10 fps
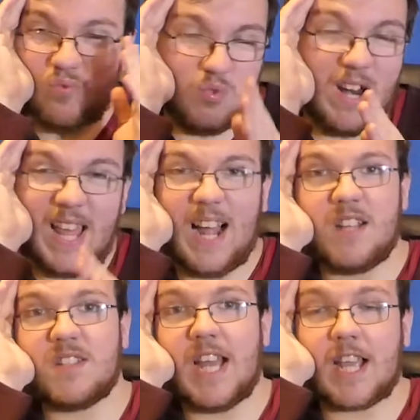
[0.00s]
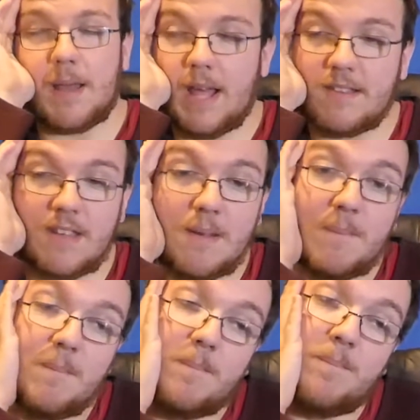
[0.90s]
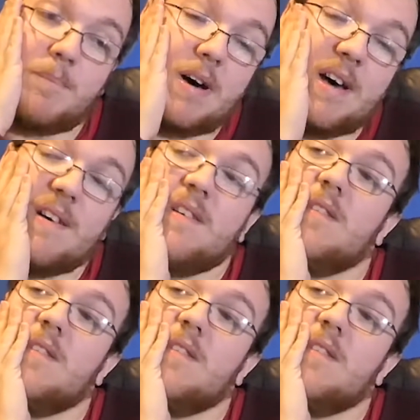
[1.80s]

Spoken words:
really at his neck at it. But